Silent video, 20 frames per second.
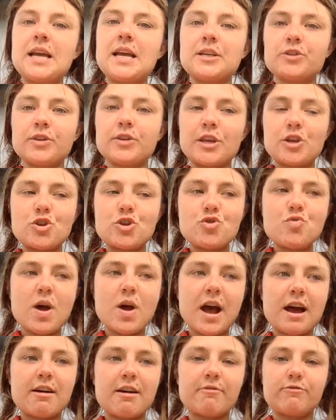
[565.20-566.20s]
so that you
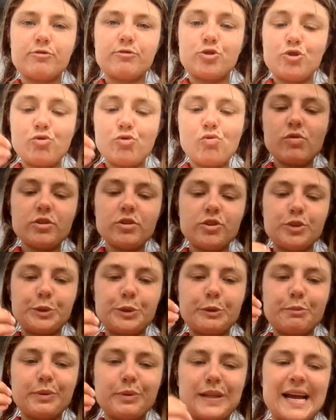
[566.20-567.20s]
have tools to
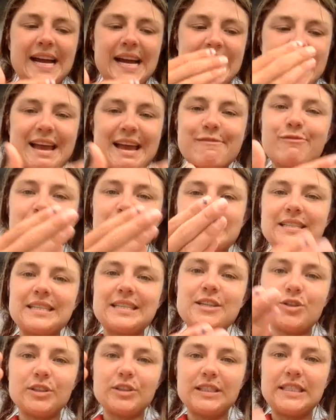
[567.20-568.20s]
apply every
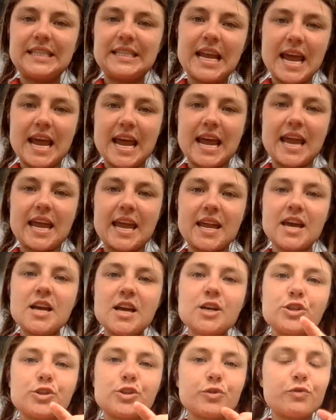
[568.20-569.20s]
single day
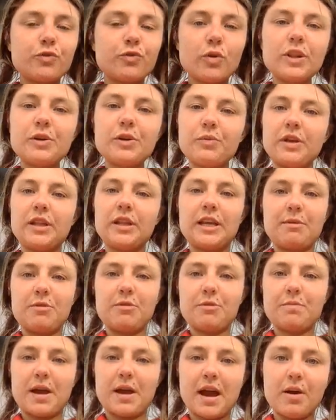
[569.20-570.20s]
to fully reclaim
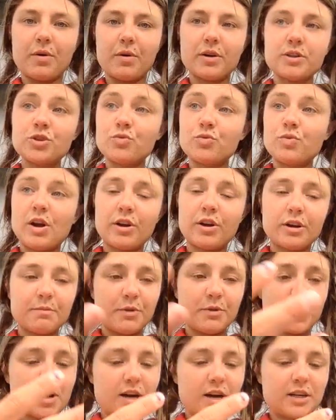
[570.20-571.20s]
your power, to welcome
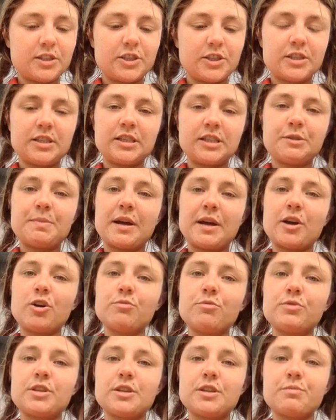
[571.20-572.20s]
your consciousness back
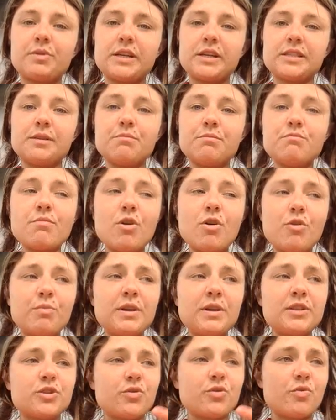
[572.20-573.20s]
home to the present
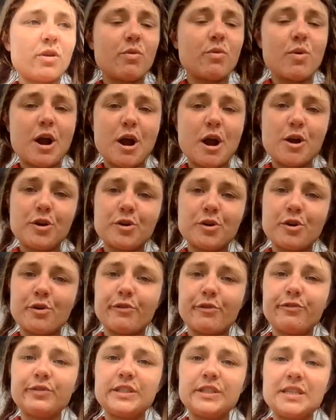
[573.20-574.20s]
moment, to rewire your
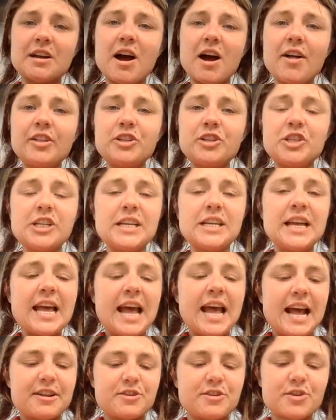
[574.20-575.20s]
neurophysiology,
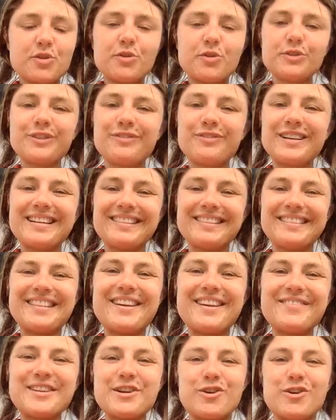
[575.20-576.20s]
and to cultivate a
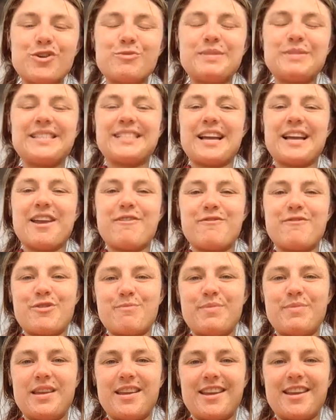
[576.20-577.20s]
loving home inside of your
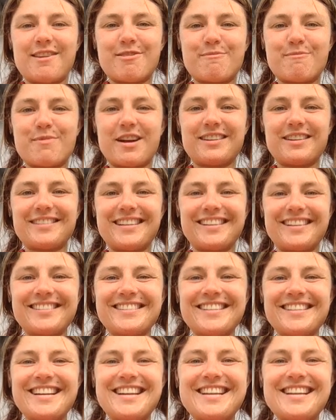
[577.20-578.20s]
being in the
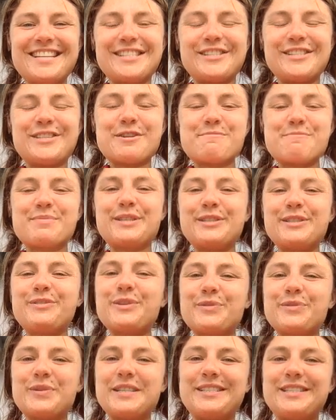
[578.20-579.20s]
process. So please
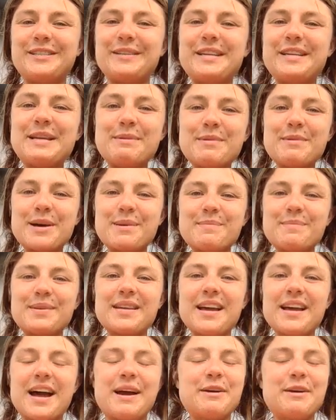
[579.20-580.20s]
feel free to email
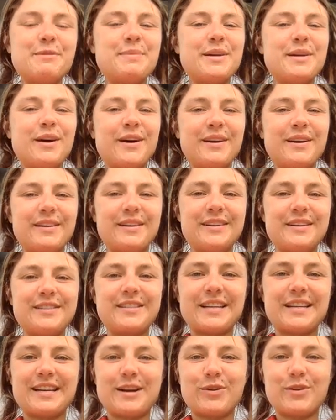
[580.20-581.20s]
me. I would be honored to
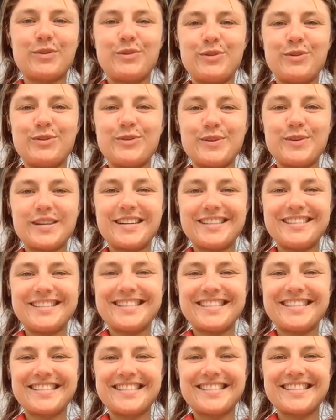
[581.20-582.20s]
connect with you through a
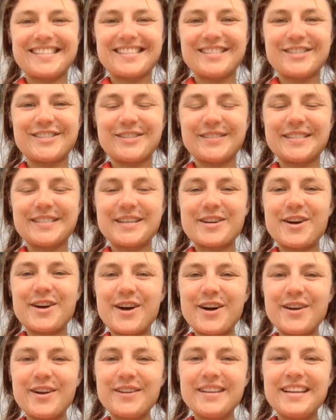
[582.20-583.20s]
consciousness consulting
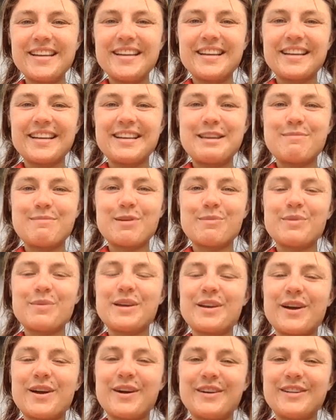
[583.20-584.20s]
call. You can email me
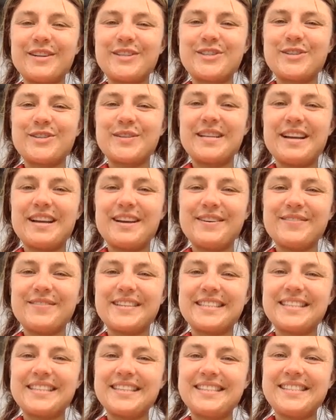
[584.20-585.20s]
at
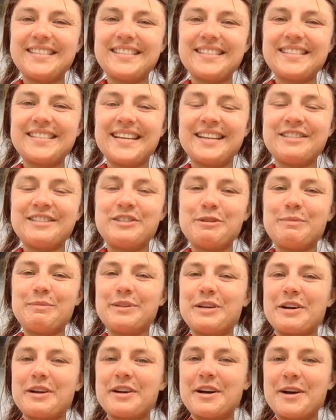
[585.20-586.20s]

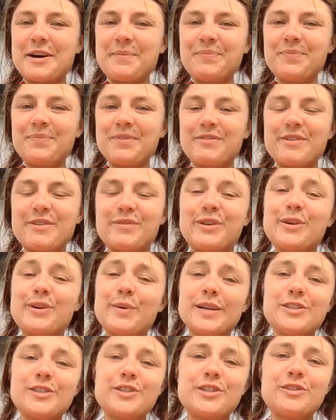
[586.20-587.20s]
artistryofexistence@gmail.com. If you have any
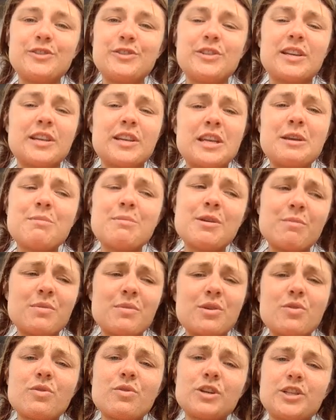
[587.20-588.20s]
questions, you can email
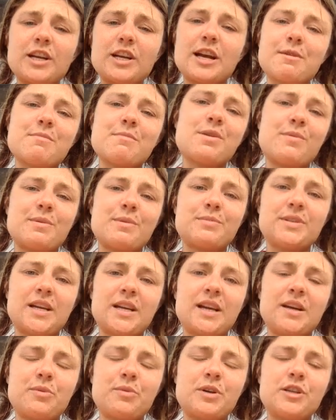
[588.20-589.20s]
me or check out my
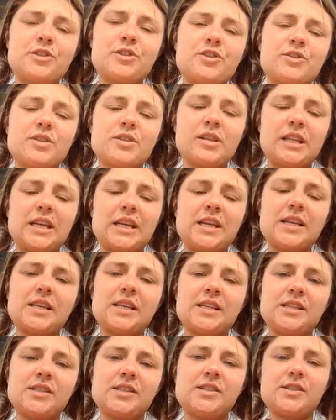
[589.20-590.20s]
website, which the link
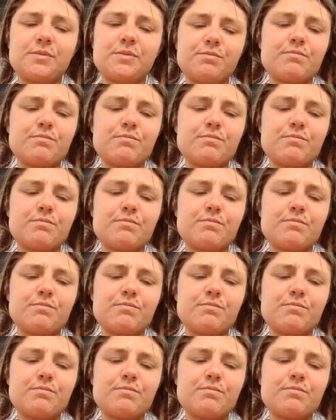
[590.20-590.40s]
is